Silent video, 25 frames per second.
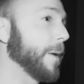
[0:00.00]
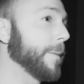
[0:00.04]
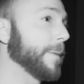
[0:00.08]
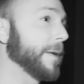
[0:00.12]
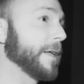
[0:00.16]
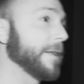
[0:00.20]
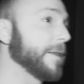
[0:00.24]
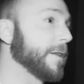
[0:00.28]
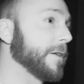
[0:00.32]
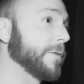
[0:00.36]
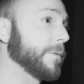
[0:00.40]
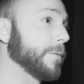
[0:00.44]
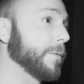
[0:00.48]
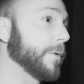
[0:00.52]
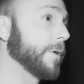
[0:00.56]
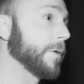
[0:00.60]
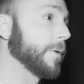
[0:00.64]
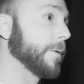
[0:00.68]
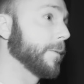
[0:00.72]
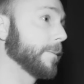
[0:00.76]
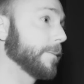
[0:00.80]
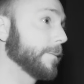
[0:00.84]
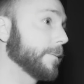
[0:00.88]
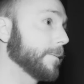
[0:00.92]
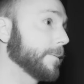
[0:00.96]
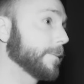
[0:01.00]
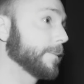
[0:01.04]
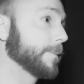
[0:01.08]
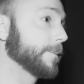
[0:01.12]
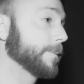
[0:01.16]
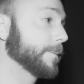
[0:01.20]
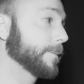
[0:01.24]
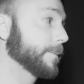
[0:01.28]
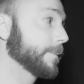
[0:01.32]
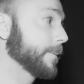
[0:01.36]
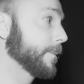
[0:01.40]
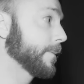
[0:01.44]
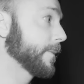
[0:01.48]
want me in this room.
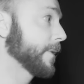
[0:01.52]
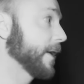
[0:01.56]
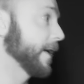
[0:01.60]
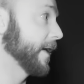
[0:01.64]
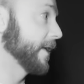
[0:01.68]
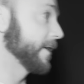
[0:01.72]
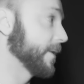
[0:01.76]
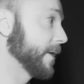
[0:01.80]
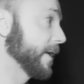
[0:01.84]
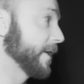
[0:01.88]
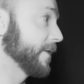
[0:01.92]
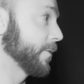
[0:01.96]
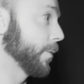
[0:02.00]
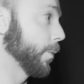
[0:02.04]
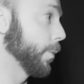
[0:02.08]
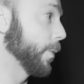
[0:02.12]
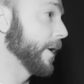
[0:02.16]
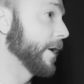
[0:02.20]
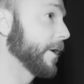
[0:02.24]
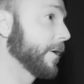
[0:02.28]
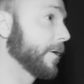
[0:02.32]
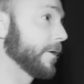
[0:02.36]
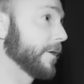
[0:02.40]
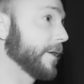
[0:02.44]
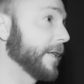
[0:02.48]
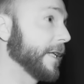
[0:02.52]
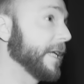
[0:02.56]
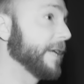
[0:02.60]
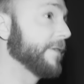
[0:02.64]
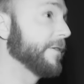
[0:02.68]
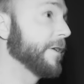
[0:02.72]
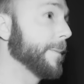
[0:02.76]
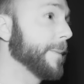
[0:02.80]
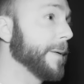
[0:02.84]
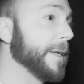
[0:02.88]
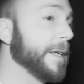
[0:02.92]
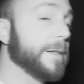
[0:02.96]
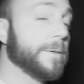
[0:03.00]
It's, it's weird. The
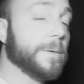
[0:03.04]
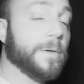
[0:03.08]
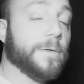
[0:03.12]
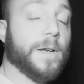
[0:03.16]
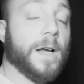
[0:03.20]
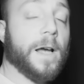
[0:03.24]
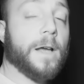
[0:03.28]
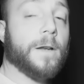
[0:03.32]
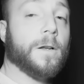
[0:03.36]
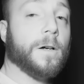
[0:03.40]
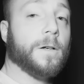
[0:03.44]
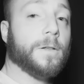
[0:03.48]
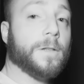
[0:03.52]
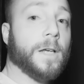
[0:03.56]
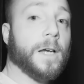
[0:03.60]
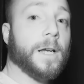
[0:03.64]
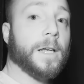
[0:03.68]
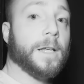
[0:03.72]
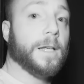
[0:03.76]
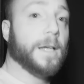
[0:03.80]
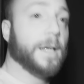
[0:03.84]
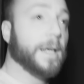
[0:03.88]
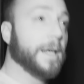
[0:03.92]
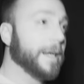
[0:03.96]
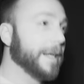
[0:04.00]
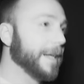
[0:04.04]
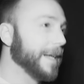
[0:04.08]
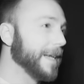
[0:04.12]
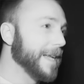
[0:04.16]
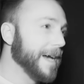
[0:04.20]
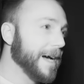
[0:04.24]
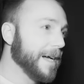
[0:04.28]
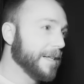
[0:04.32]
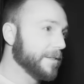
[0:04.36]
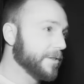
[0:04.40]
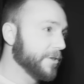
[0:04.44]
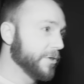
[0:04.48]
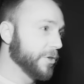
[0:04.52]
EVPs we've gotten all night,
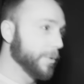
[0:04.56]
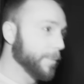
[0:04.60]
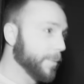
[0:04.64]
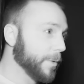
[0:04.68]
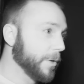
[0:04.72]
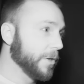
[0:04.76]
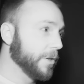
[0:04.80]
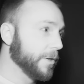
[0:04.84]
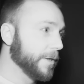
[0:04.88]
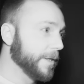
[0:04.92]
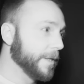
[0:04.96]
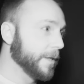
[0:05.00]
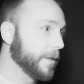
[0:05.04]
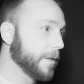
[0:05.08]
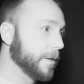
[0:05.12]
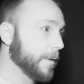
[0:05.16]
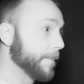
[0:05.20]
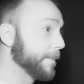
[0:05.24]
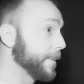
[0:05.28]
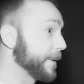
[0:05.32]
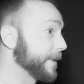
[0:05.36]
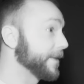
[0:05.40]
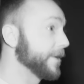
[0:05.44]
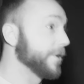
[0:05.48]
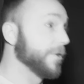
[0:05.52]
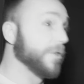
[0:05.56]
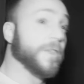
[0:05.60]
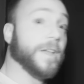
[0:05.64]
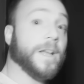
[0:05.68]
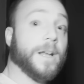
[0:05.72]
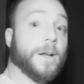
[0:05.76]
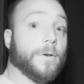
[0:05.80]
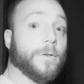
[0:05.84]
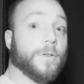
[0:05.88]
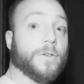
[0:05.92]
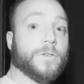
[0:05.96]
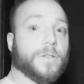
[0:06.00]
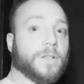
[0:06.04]
not super clear, but they're
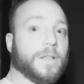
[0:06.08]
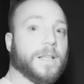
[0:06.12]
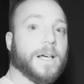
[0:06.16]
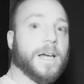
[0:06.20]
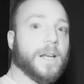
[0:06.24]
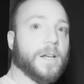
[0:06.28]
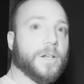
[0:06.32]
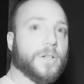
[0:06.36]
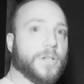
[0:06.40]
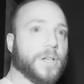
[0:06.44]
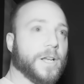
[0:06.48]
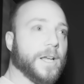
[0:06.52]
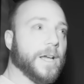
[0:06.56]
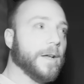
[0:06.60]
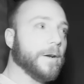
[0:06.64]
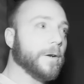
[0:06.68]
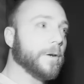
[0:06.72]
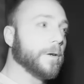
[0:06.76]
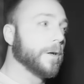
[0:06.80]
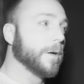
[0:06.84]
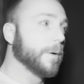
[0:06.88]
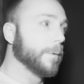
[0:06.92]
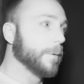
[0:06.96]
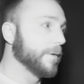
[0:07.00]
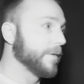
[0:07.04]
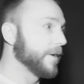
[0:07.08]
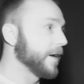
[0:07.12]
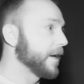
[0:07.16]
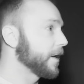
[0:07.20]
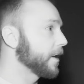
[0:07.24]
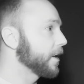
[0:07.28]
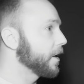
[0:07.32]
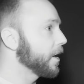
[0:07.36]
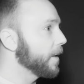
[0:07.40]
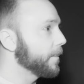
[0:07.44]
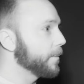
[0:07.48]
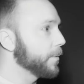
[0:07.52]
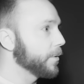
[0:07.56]
there. There's a lot of chatter. We've gotten a
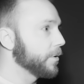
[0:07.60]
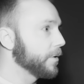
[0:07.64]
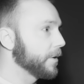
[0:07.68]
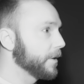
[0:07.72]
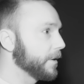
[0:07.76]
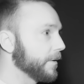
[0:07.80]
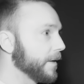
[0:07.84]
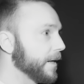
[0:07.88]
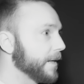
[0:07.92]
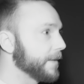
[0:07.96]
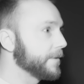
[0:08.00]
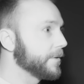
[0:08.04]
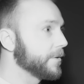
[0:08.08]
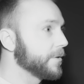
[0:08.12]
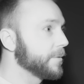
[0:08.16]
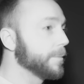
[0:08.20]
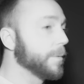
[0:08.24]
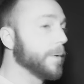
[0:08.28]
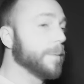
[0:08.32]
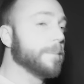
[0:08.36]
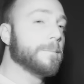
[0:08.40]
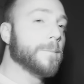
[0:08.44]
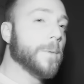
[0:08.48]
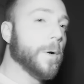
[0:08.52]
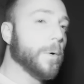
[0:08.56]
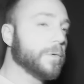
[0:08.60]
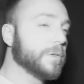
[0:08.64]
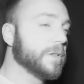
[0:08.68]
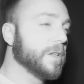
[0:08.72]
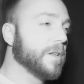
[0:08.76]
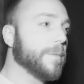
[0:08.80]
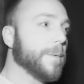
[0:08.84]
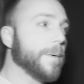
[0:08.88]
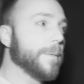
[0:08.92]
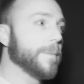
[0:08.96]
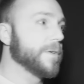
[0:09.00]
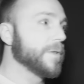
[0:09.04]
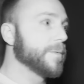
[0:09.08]
couple clear answers, but most of
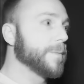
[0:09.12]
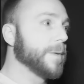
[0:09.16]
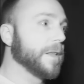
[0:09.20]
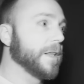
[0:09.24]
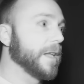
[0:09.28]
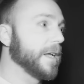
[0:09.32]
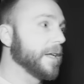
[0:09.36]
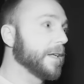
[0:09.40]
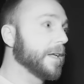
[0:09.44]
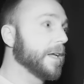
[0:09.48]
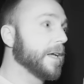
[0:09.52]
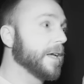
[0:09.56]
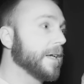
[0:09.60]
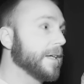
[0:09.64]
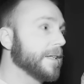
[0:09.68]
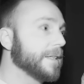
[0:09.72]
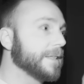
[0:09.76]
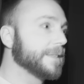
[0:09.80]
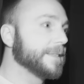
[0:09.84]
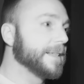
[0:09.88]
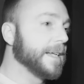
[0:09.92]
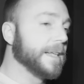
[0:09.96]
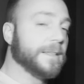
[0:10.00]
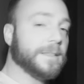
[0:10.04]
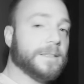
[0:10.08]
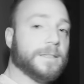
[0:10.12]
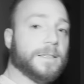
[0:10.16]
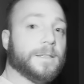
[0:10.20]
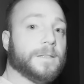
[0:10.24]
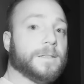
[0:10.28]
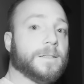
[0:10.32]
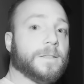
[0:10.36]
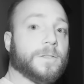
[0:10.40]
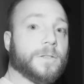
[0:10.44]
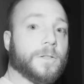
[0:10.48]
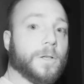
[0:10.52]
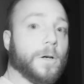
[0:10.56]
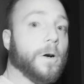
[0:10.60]
them have just been like
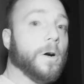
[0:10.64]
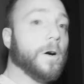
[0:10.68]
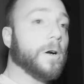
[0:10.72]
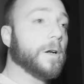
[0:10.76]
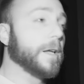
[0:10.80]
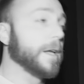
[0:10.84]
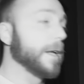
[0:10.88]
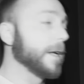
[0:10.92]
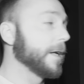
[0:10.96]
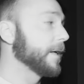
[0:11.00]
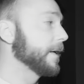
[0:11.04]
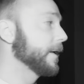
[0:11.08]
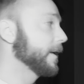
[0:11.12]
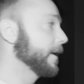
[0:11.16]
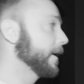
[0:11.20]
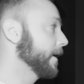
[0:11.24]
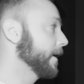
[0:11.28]
sentences and talking.